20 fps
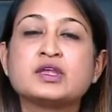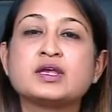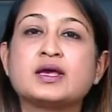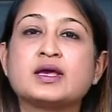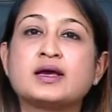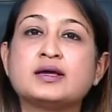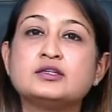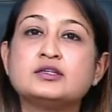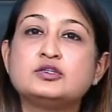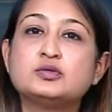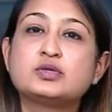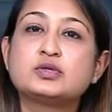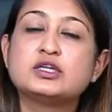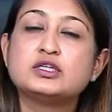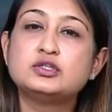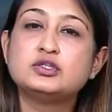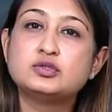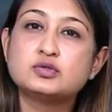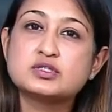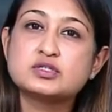And you
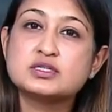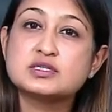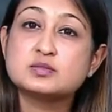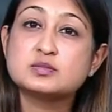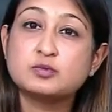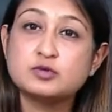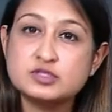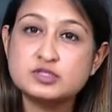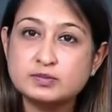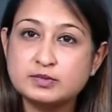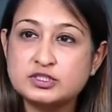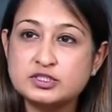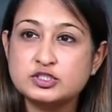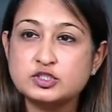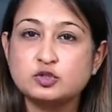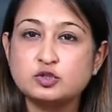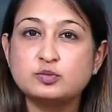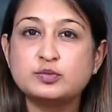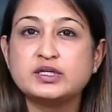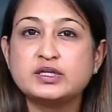can use disposable
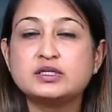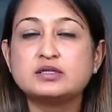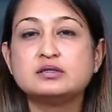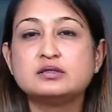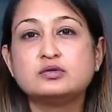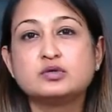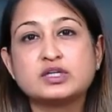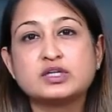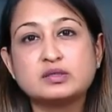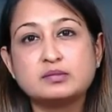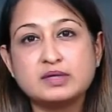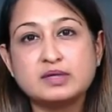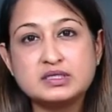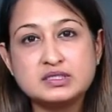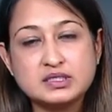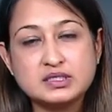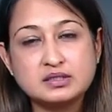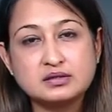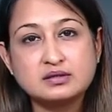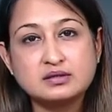tubing. You can
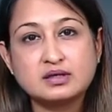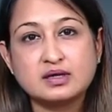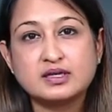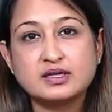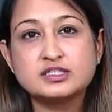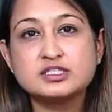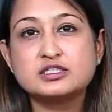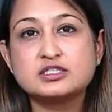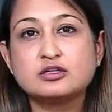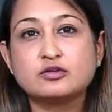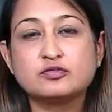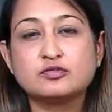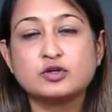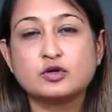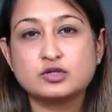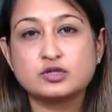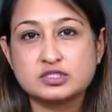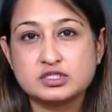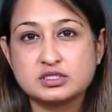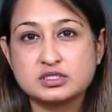maintain the hygiene of the
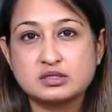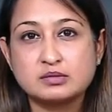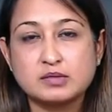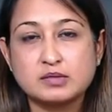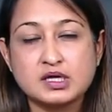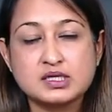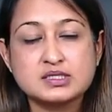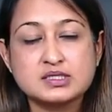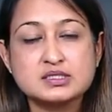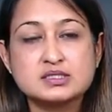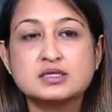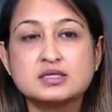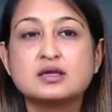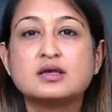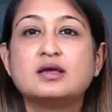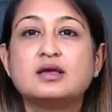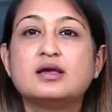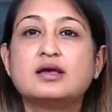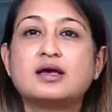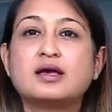oxygen masks.
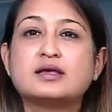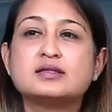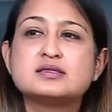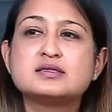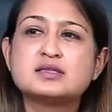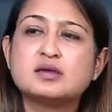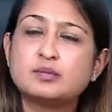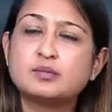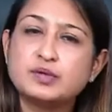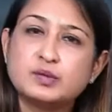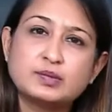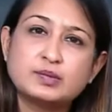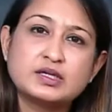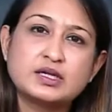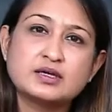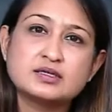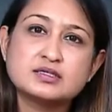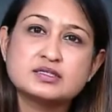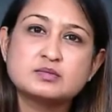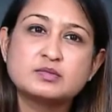And some people
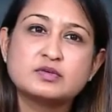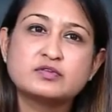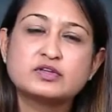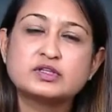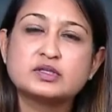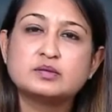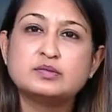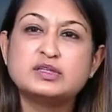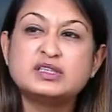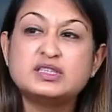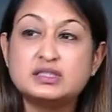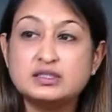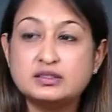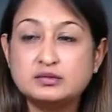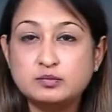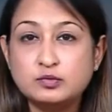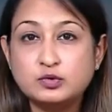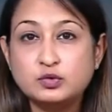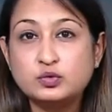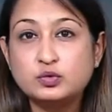ask me whether
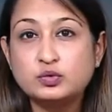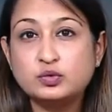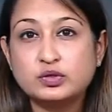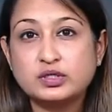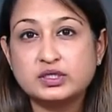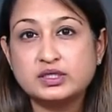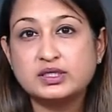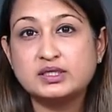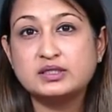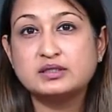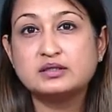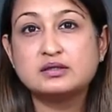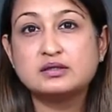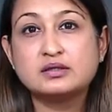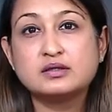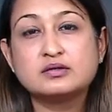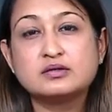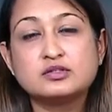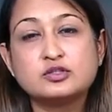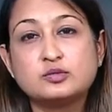methylene blue in
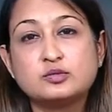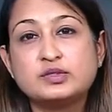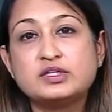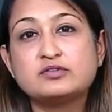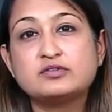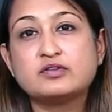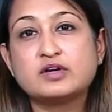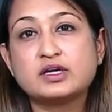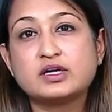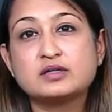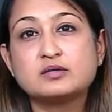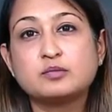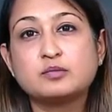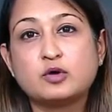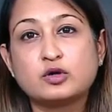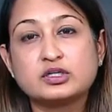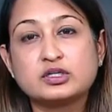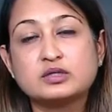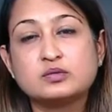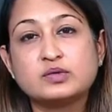the humidifier
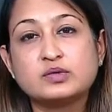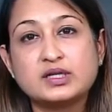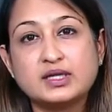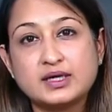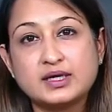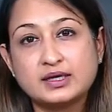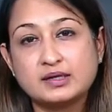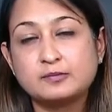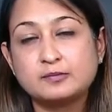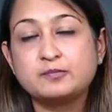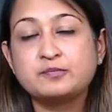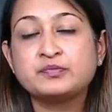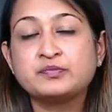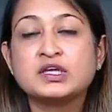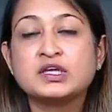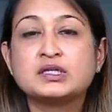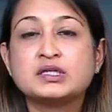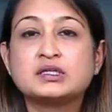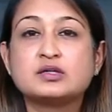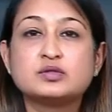bottle will help.
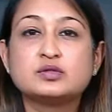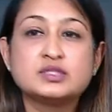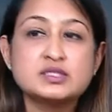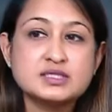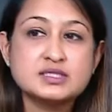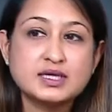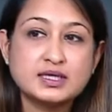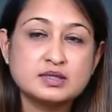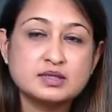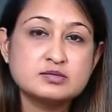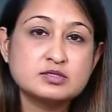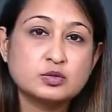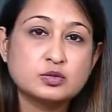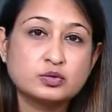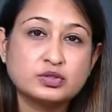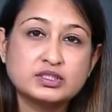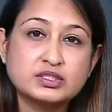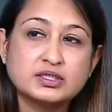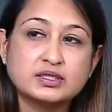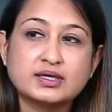Now this helps
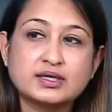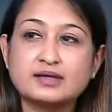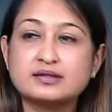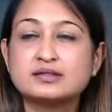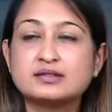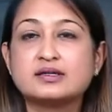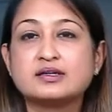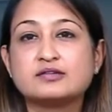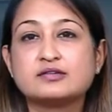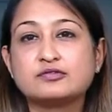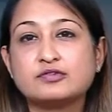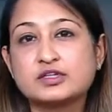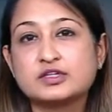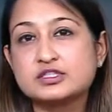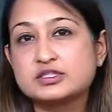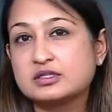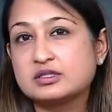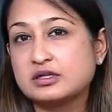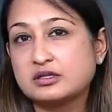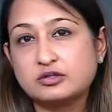only the candida
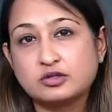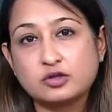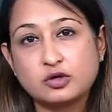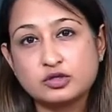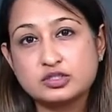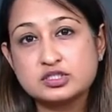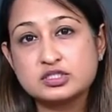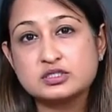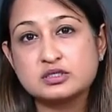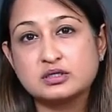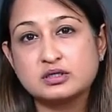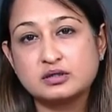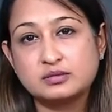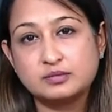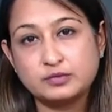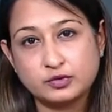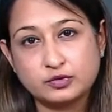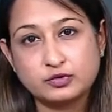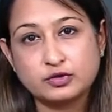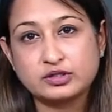infection and not
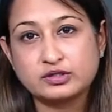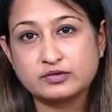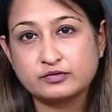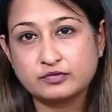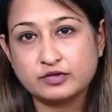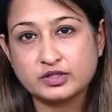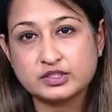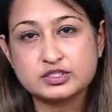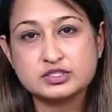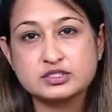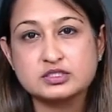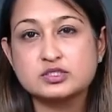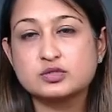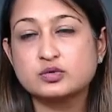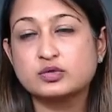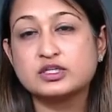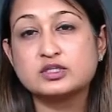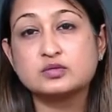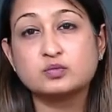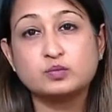mucor infection, so
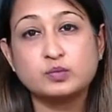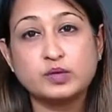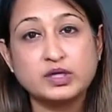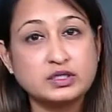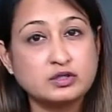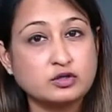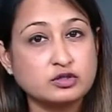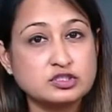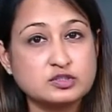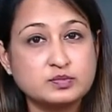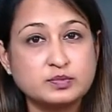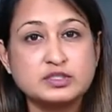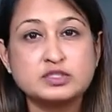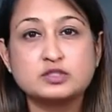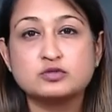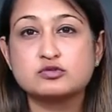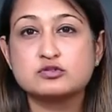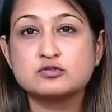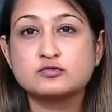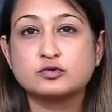it may not be
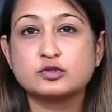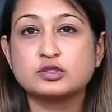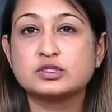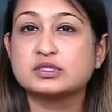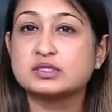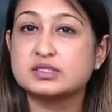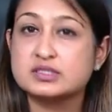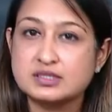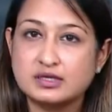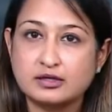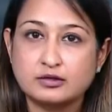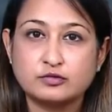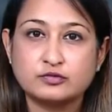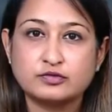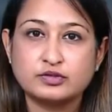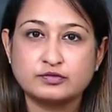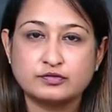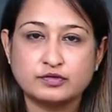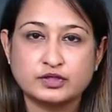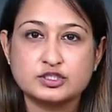useful in this kind of
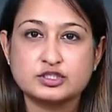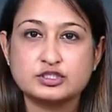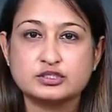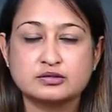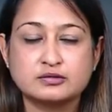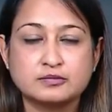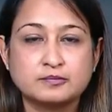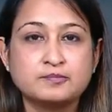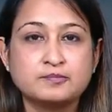infection.